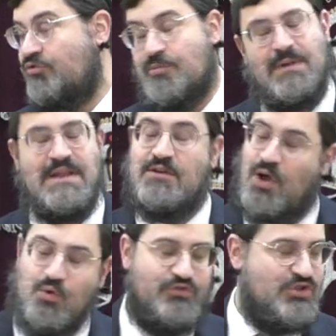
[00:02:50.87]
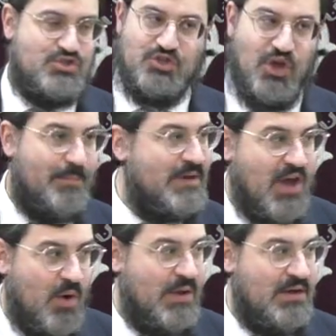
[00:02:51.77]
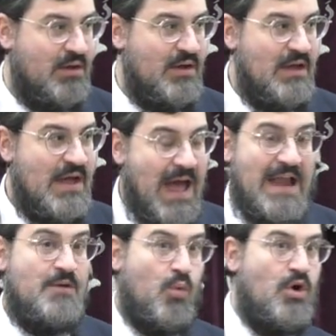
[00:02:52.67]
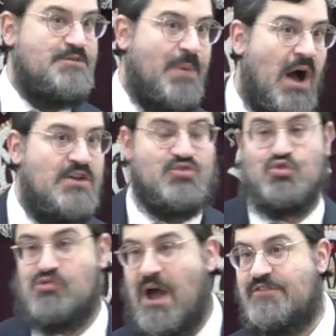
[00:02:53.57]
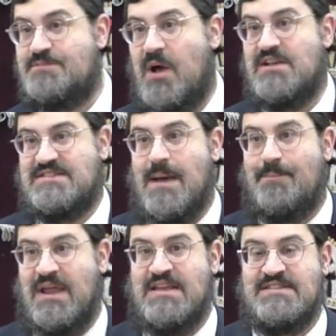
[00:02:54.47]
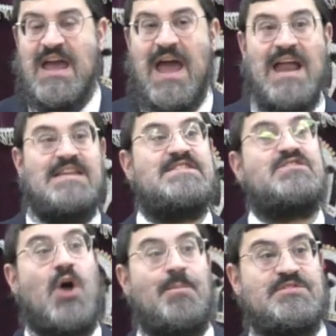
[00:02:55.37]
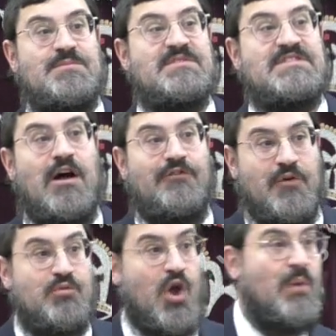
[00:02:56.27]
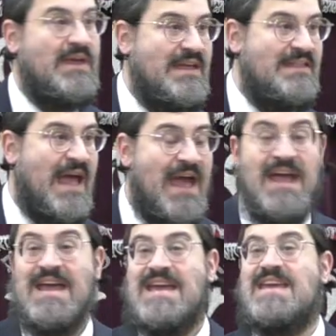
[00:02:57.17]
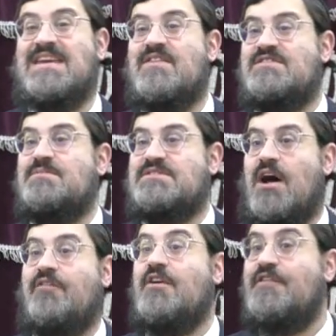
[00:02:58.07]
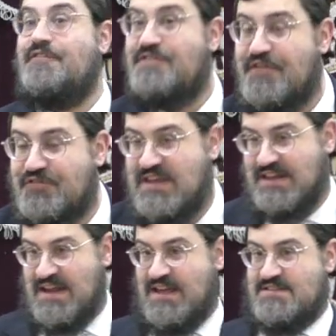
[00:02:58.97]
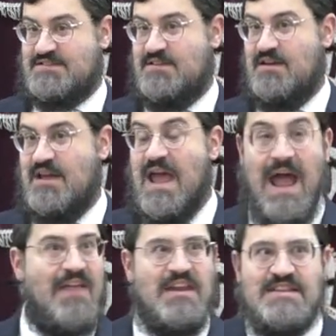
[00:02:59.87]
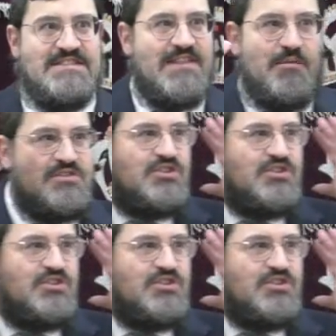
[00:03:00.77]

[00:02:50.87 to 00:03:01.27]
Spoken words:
to, but he knows he should not be going, and he walks past or drives past that place, and he stops himself from going in there, he gives himself 50 clicks. And then he said there was a